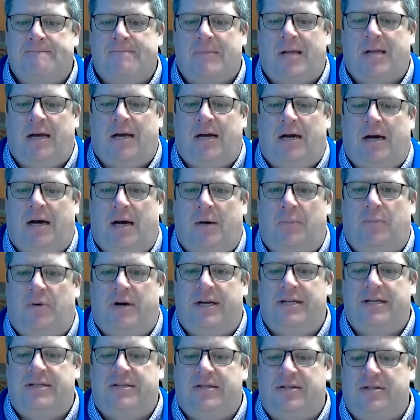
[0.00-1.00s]
our
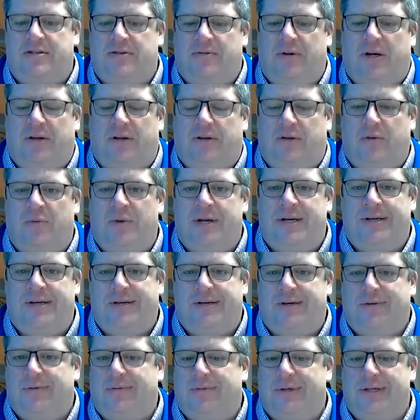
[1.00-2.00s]
prices throughout the
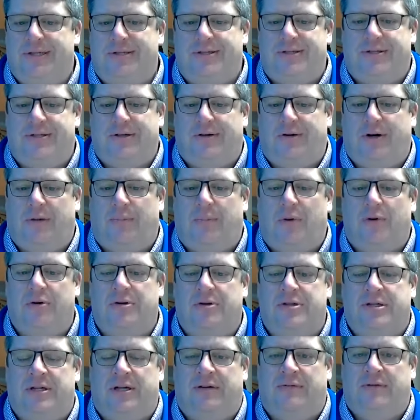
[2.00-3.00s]
winter, which are a
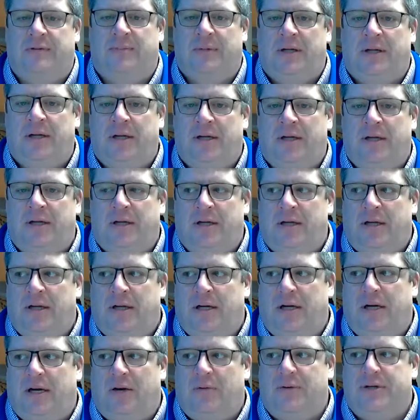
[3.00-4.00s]
portion of them,
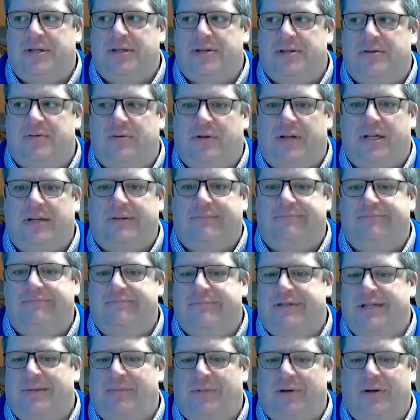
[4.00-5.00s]
which is really
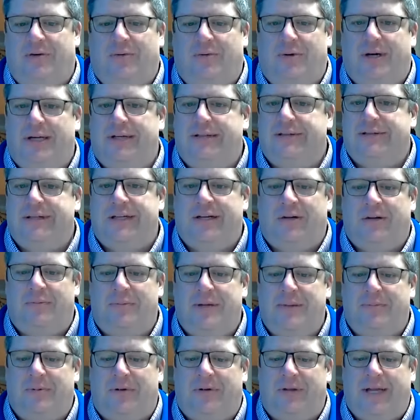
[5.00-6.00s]
similar to what,
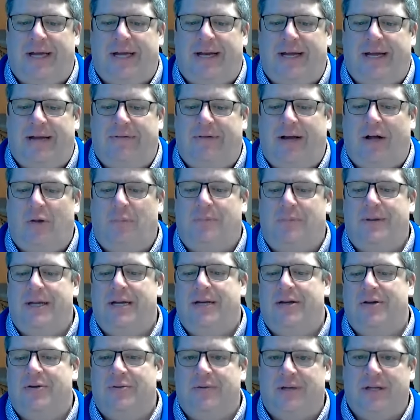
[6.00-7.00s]
people that have LP
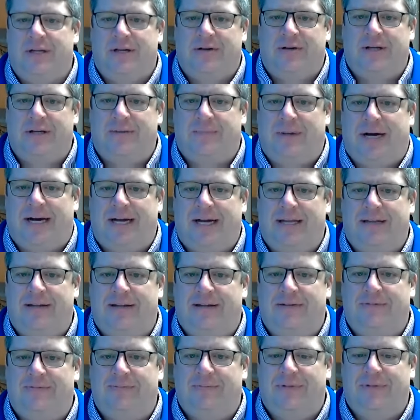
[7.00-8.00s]
do. You buy
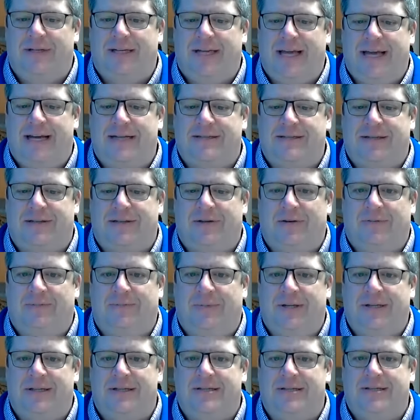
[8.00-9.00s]
the gas in
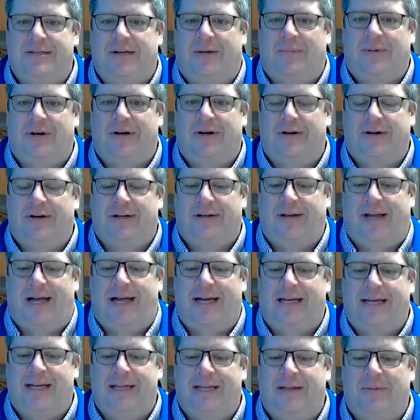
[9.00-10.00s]
the summer and
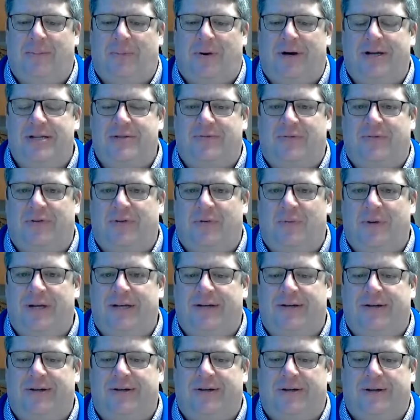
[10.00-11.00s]
lock in the price for the
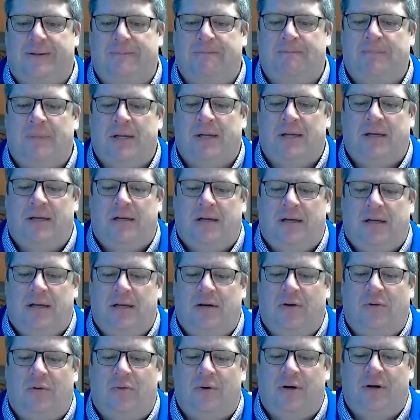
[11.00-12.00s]
winter. And
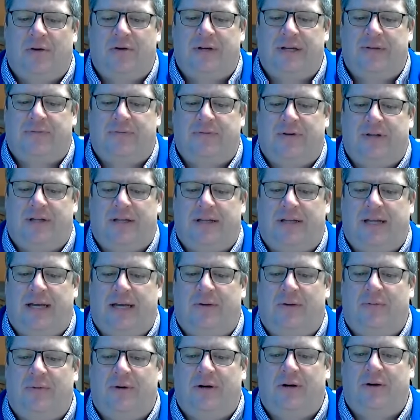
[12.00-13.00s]
we're no different than
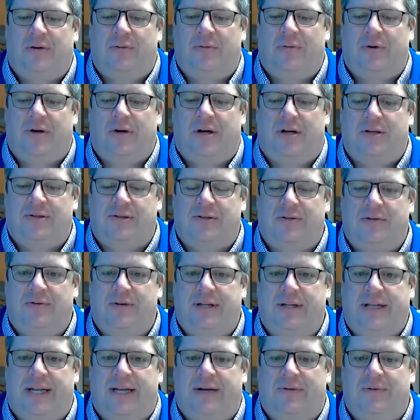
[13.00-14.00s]
that. We're also
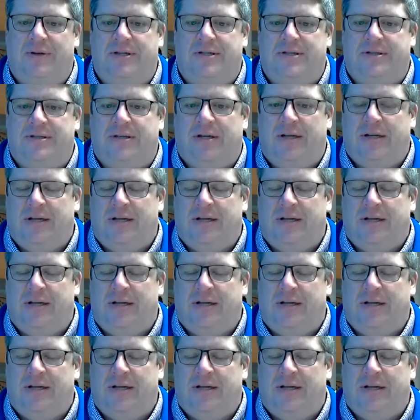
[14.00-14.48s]
doing that, which,